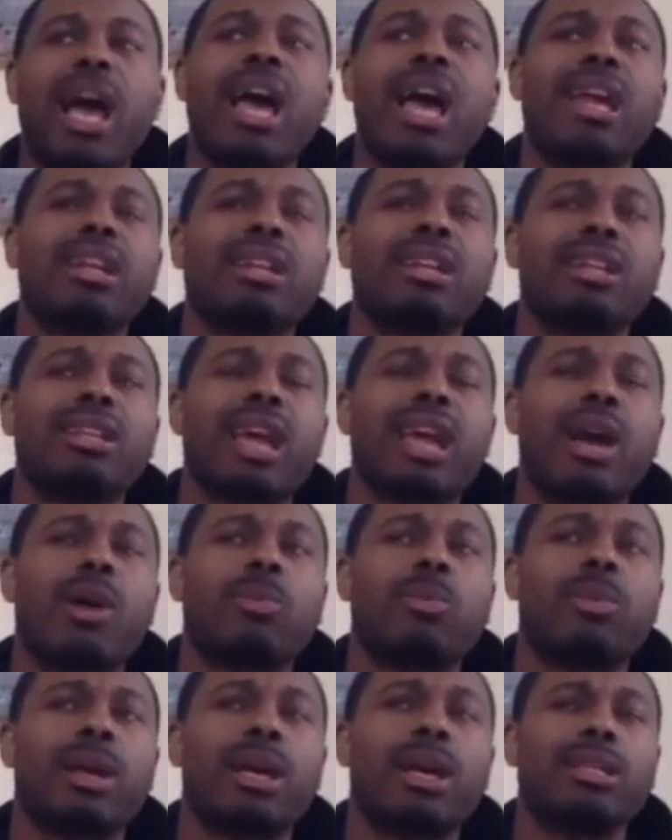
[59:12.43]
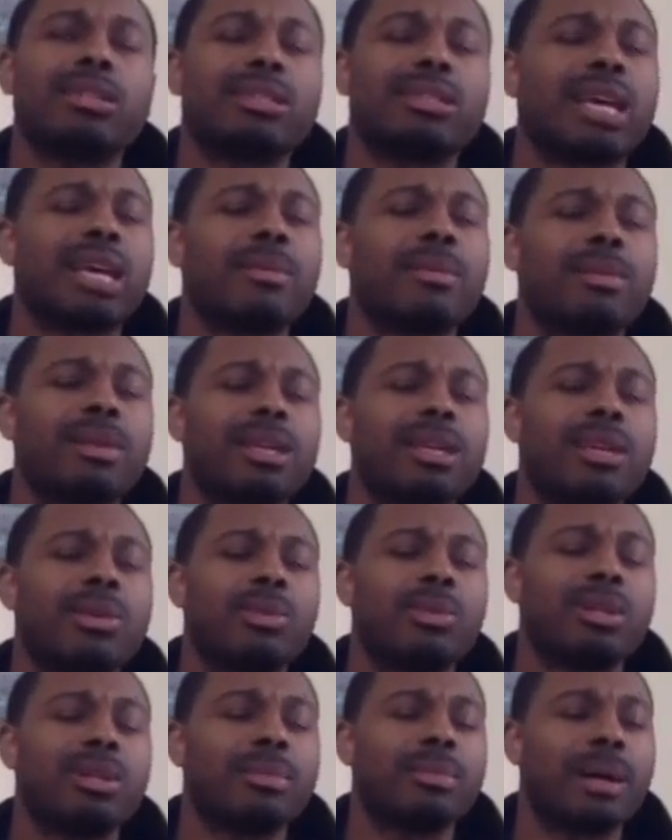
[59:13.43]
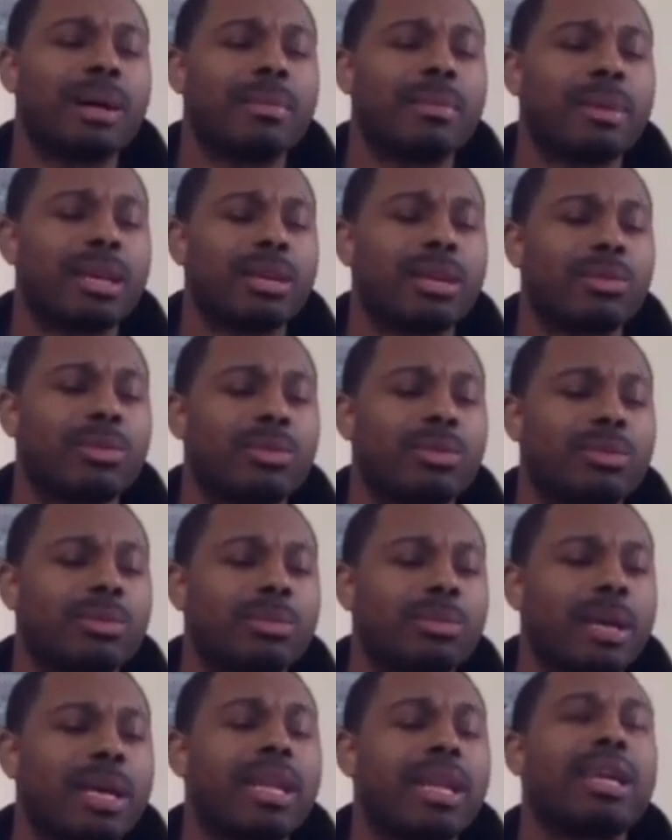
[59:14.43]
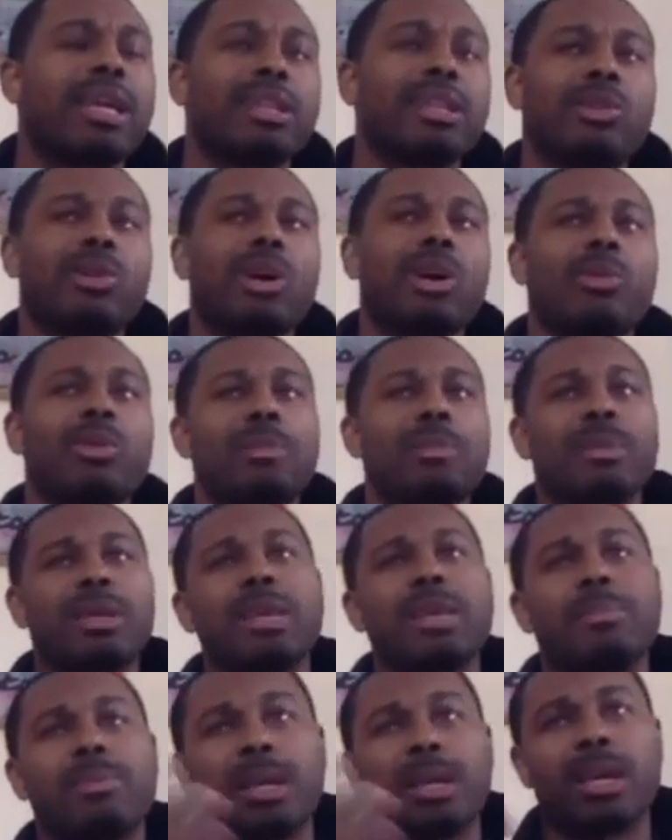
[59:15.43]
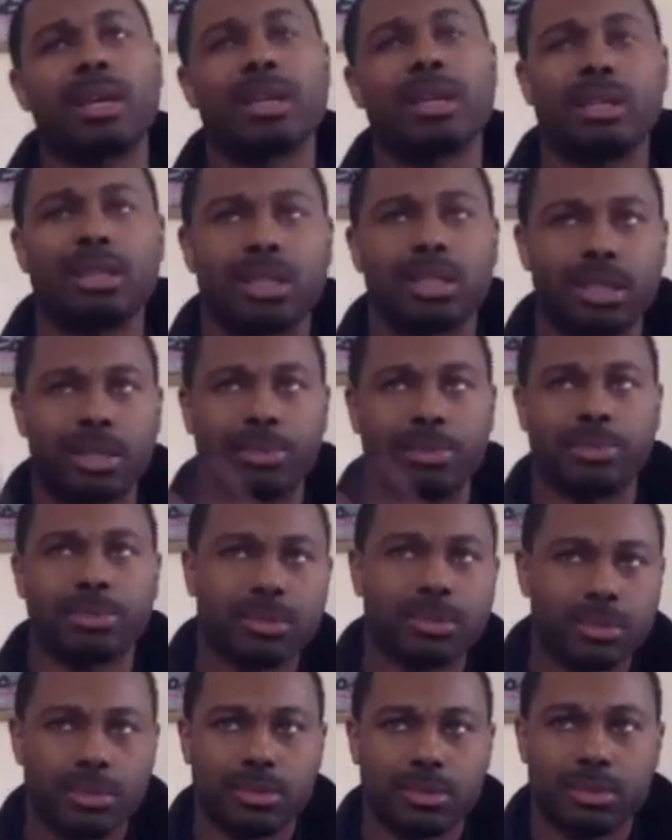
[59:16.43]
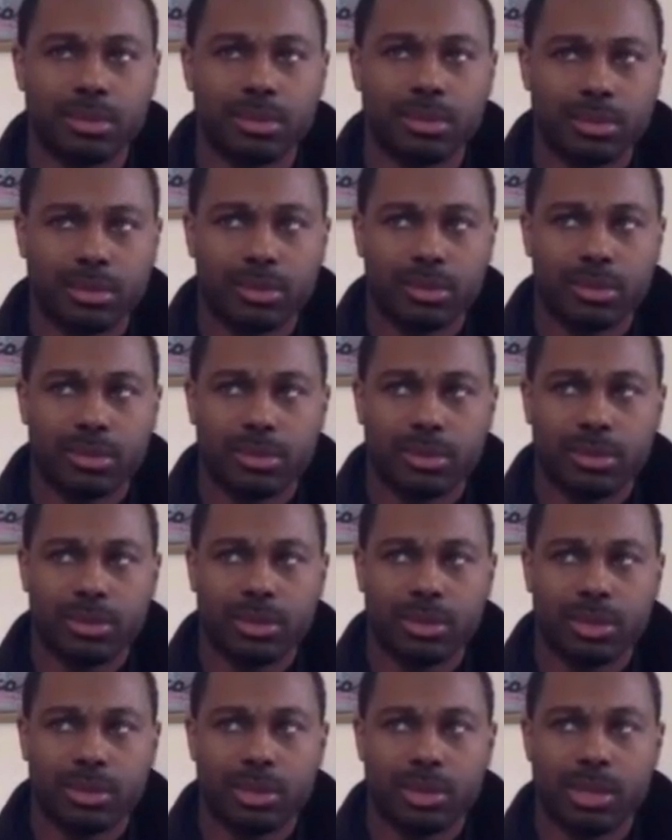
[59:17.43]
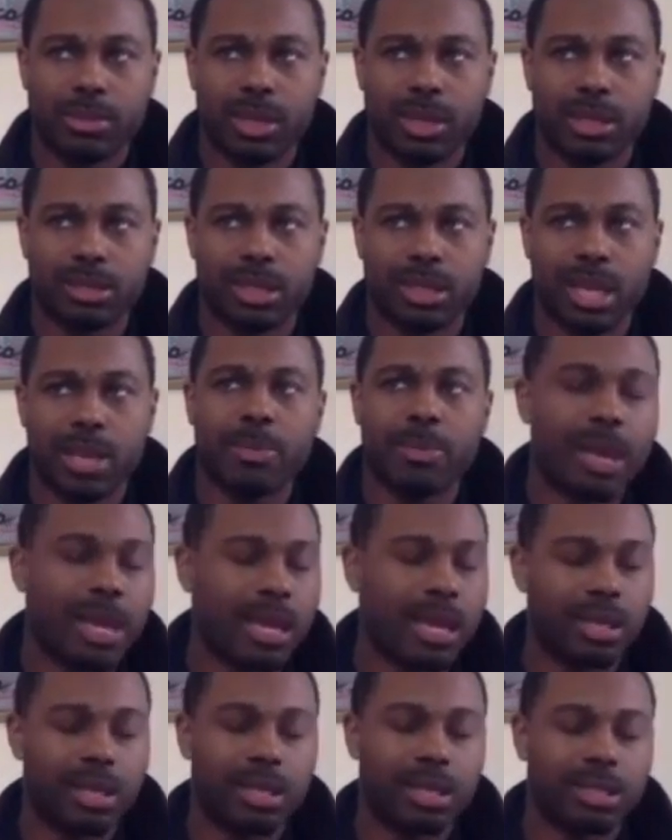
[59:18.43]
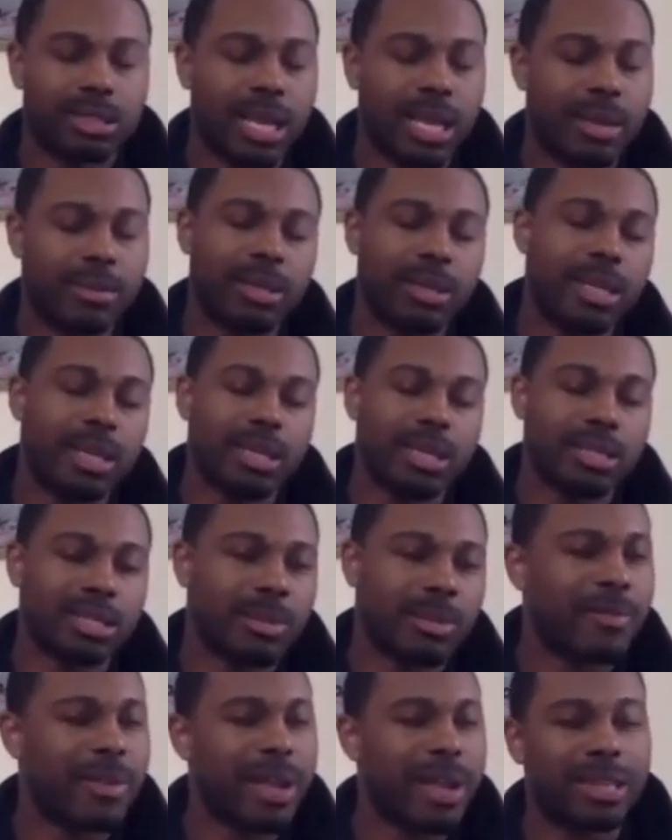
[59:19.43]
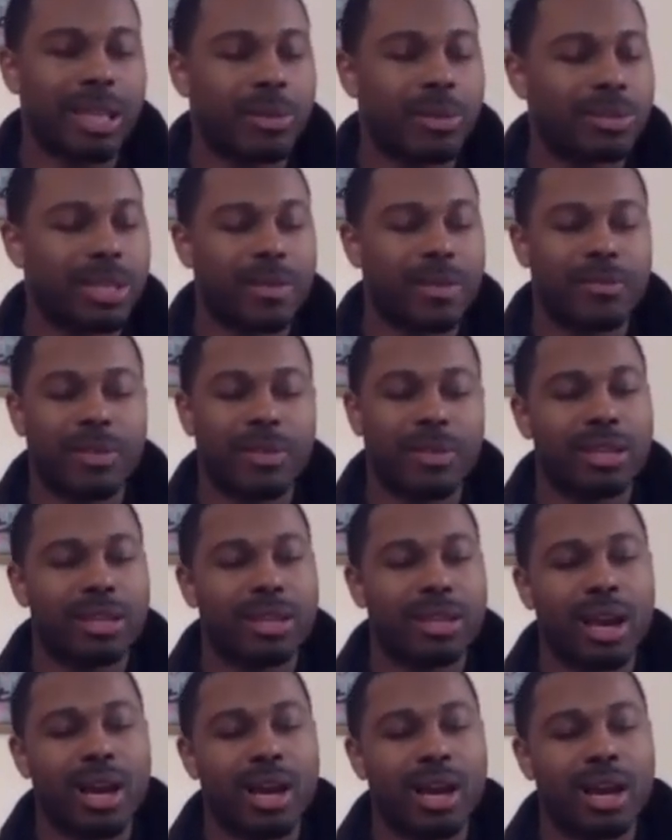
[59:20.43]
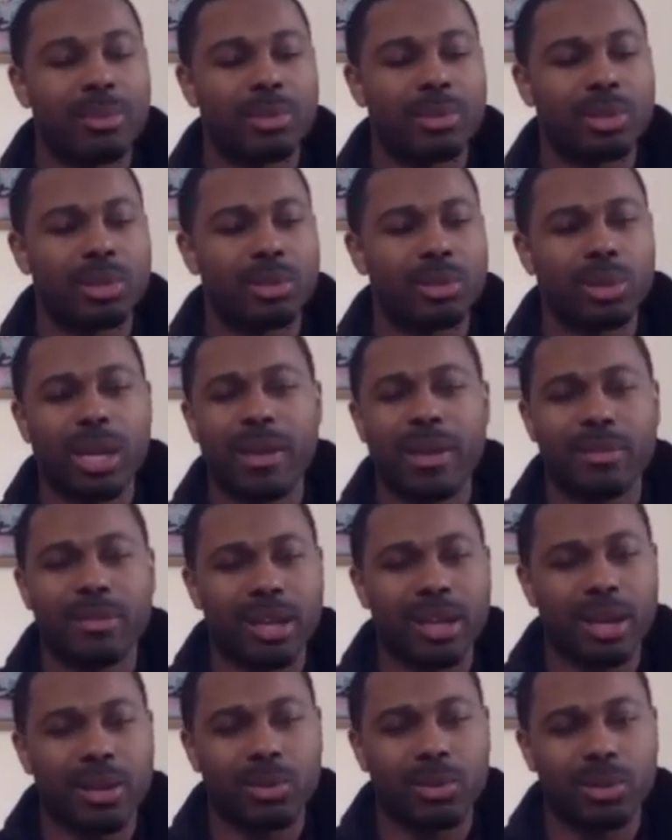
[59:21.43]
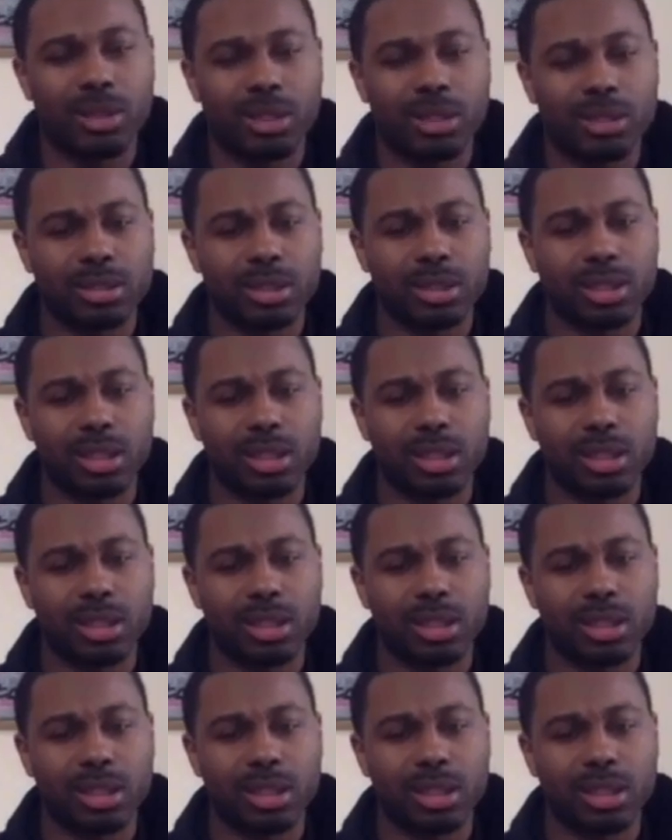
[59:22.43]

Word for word: I had another guy who played in the same league with him. My man played in Illinois with me. He played um. I'm about to say he played uh, in the same league as him. I forgot they was at Vietnam or wherever they were.